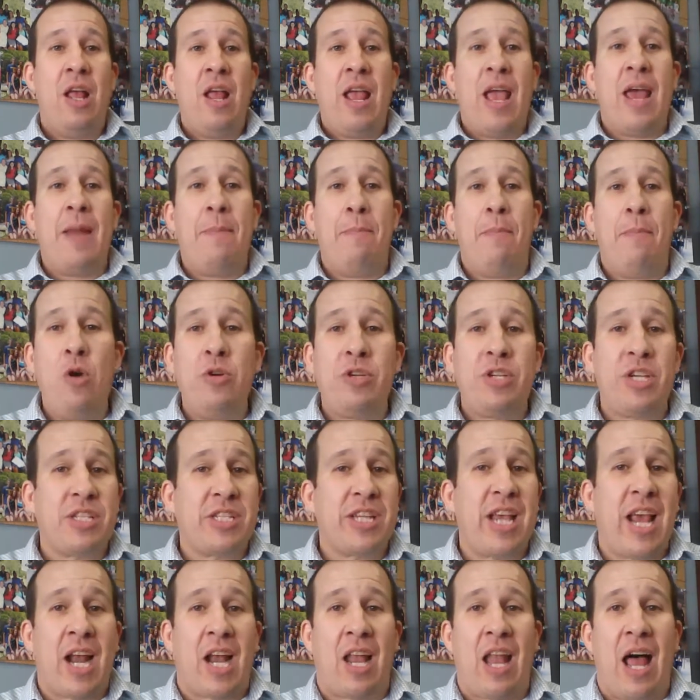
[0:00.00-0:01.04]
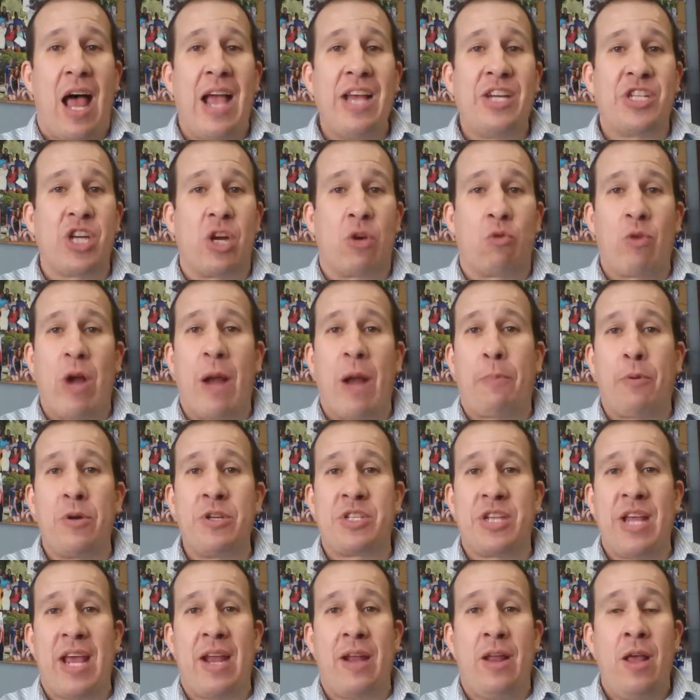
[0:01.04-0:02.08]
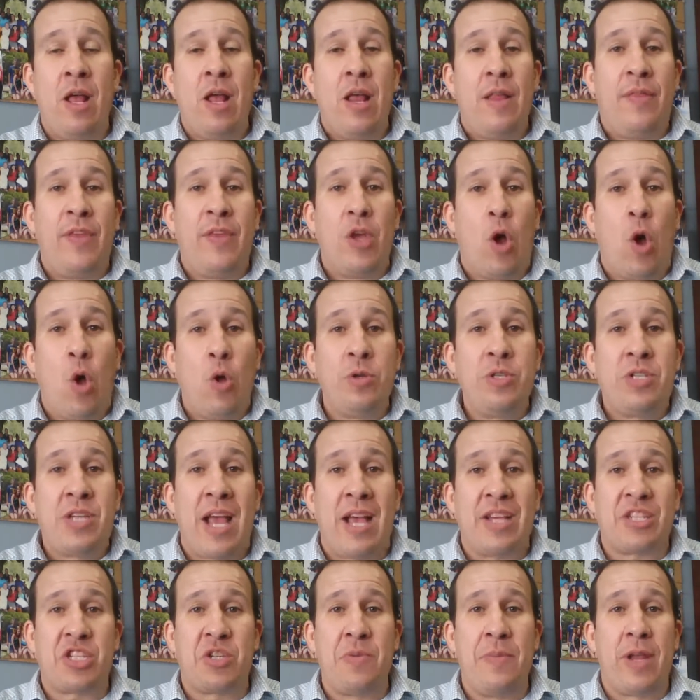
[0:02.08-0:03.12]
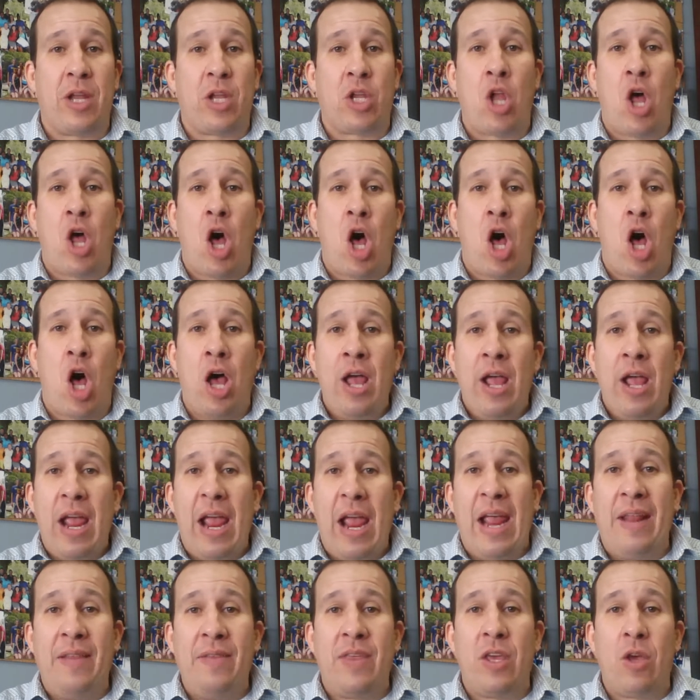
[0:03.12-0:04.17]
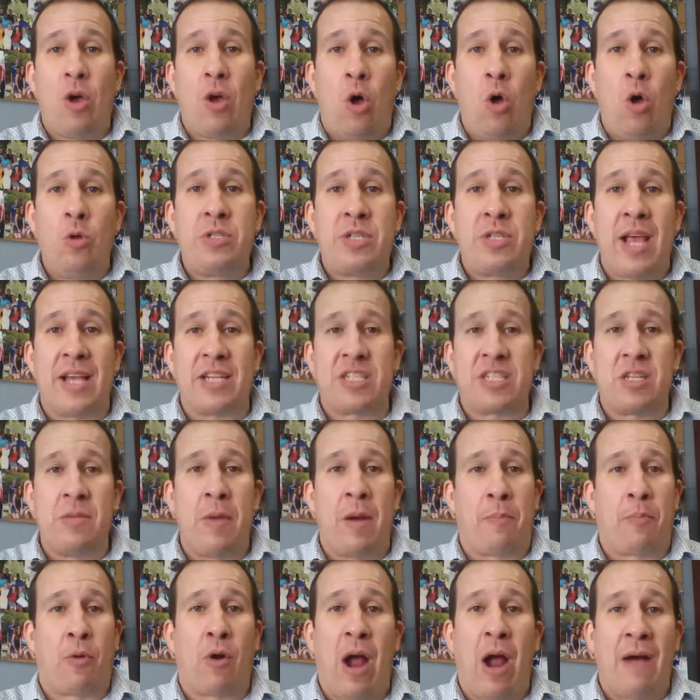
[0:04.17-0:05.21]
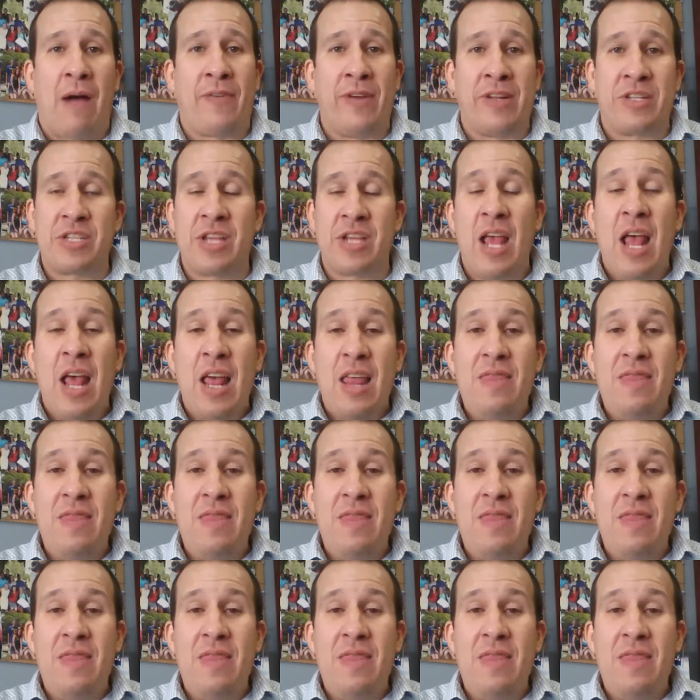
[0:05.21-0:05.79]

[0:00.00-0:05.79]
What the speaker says: And Moses and Elijah represent the Old Testament law and the Old Testament prophets.